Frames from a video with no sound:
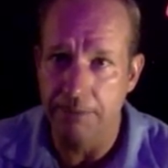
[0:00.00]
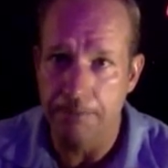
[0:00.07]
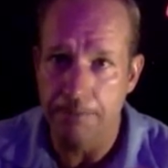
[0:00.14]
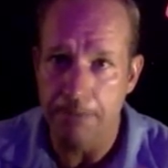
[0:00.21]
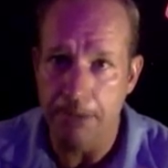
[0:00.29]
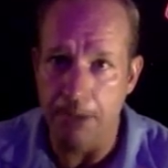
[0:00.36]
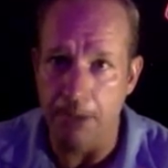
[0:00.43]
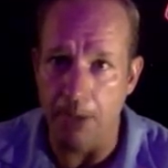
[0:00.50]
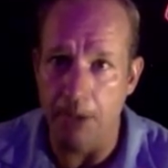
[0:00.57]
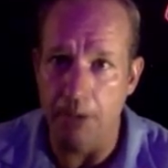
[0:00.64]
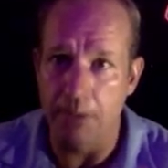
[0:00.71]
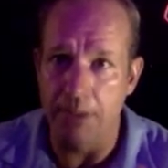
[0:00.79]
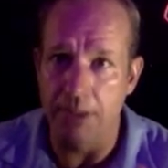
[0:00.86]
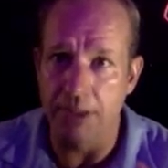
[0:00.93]
No,
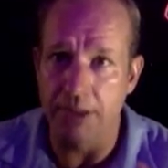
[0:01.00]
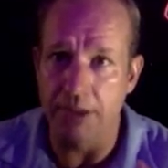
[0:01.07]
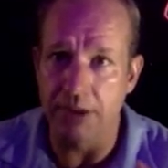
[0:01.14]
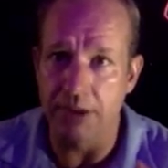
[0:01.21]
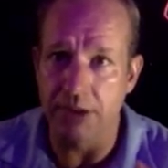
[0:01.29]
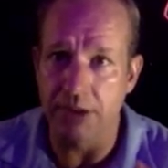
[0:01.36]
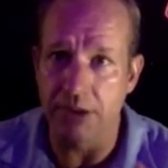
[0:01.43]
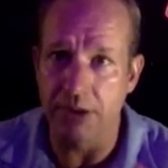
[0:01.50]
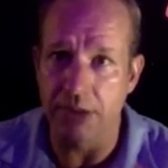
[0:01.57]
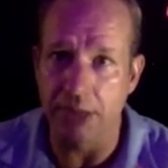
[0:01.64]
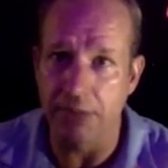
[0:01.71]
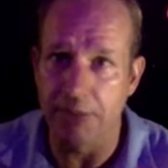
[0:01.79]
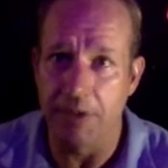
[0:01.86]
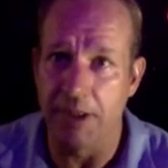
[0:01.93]
because
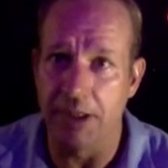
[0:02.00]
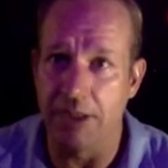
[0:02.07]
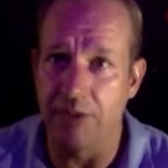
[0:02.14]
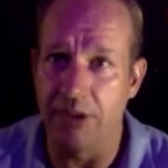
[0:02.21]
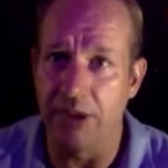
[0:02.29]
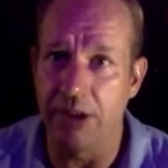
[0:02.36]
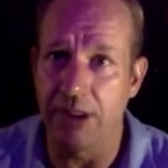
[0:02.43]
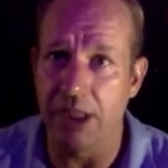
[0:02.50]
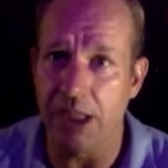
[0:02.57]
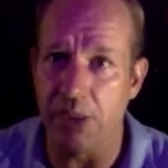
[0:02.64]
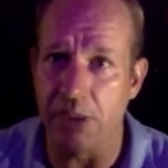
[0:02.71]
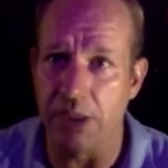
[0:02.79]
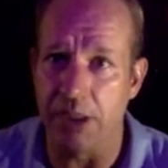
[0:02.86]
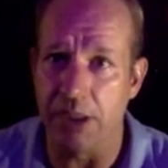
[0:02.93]
I'm spending everything
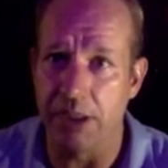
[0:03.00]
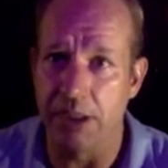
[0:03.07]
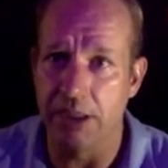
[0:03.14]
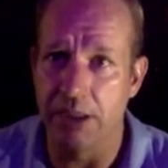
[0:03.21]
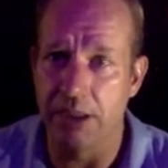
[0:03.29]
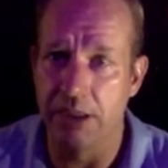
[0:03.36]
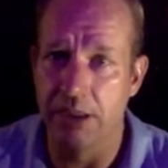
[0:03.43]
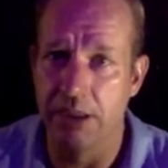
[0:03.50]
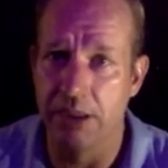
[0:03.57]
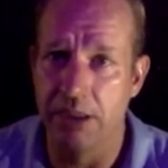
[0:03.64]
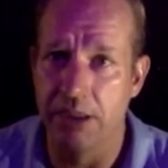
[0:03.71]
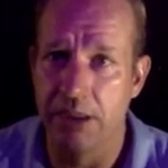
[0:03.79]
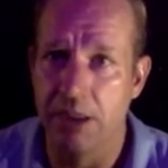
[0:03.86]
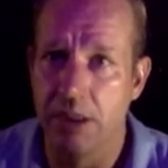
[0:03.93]
anyway.
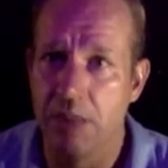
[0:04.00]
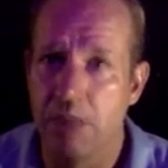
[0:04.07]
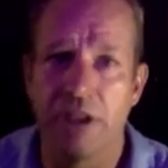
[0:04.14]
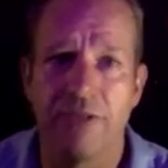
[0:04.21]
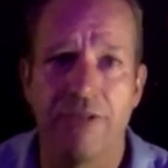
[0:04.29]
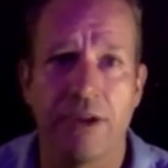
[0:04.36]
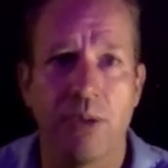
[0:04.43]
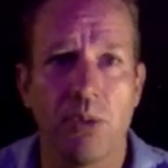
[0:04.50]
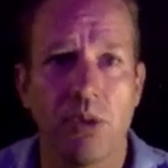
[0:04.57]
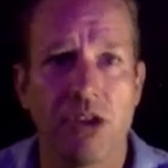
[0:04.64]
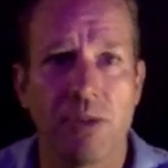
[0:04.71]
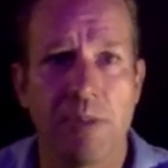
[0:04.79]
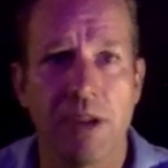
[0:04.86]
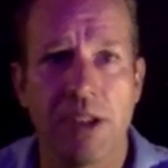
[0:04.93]
But if I
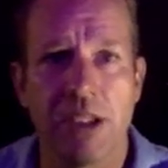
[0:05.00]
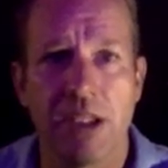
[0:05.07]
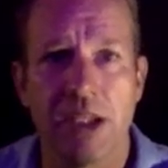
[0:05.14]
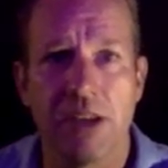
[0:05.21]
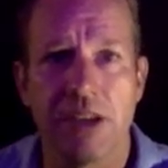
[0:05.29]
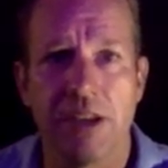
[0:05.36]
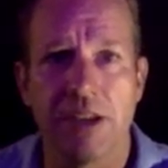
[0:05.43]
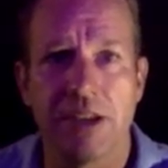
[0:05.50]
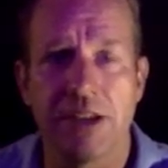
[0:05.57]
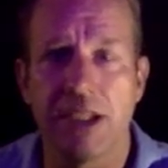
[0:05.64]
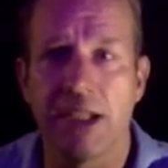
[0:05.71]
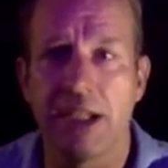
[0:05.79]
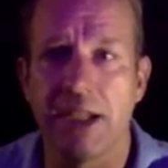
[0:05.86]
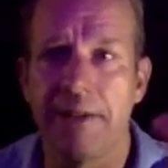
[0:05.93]
weren't spending anything
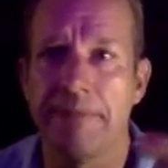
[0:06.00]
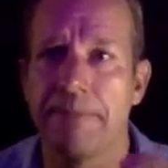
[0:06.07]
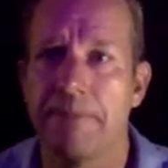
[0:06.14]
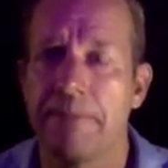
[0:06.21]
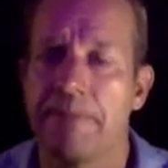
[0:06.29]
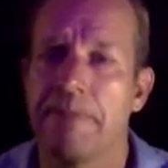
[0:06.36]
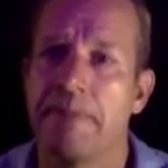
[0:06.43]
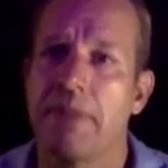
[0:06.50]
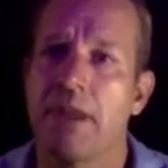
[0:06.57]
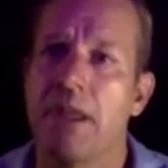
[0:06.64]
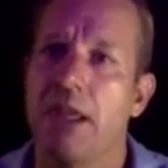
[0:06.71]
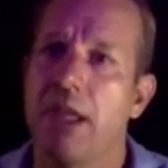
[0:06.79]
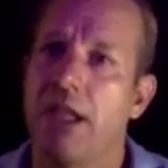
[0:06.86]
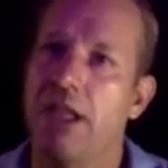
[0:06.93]
today,
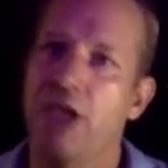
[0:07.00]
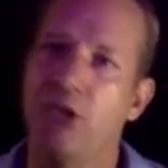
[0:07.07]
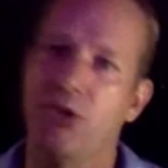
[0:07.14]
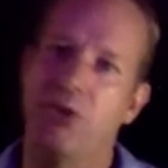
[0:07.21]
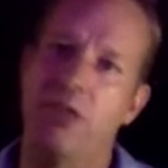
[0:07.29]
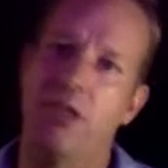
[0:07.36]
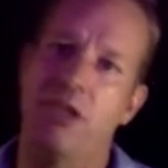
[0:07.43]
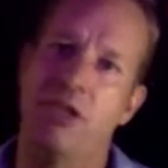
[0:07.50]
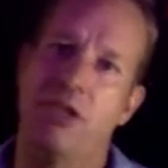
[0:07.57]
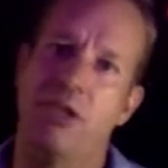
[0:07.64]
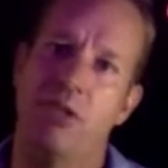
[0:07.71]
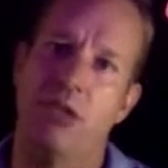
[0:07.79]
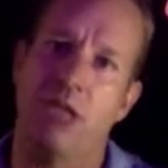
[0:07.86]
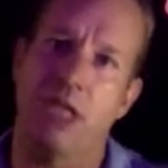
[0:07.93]
and interest rates
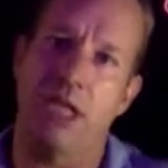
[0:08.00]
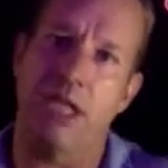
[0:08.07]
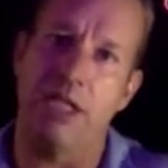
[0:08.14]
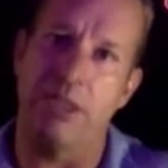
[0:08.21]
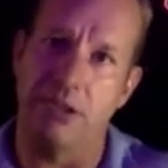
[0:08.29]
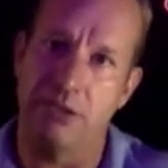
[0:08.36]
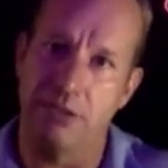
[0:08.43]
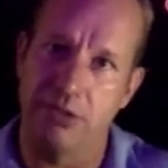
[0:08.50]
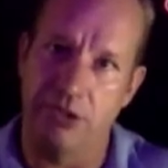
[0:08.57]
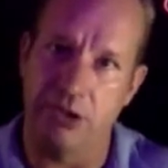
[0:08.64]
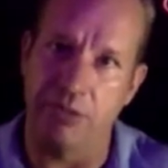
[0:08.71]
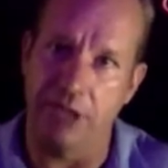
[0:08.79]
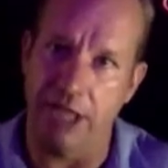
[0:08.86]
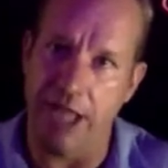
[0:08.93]
were higher,
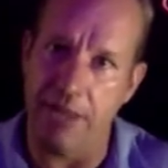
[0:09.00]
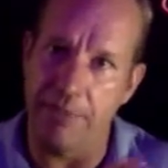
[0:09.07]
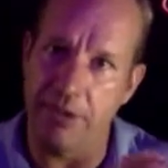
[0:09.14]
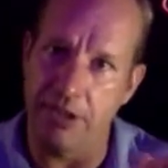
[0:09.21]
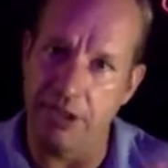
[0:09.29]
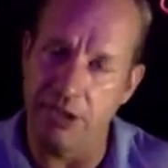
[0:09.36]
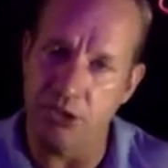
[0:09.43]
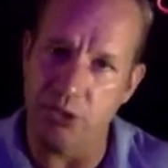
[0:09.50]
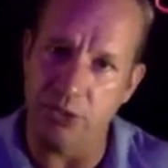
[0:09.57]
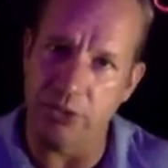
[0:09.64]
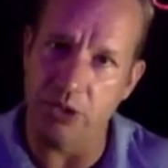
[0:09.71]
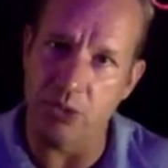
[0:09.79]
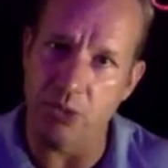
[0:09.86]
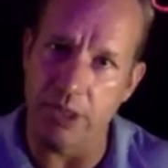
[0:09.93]
something happened and interest
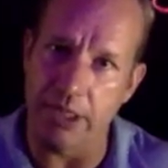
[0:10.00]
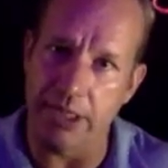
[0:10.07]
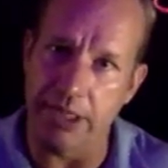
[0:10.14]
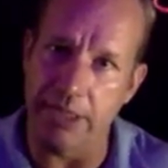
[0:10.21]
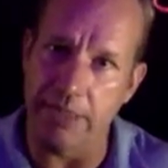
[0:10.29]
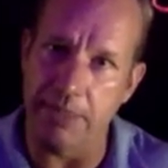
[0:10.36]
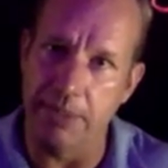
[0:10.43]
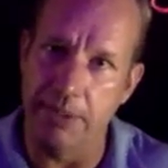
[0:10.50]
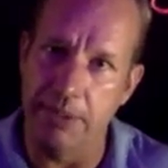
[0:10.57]
rates went up,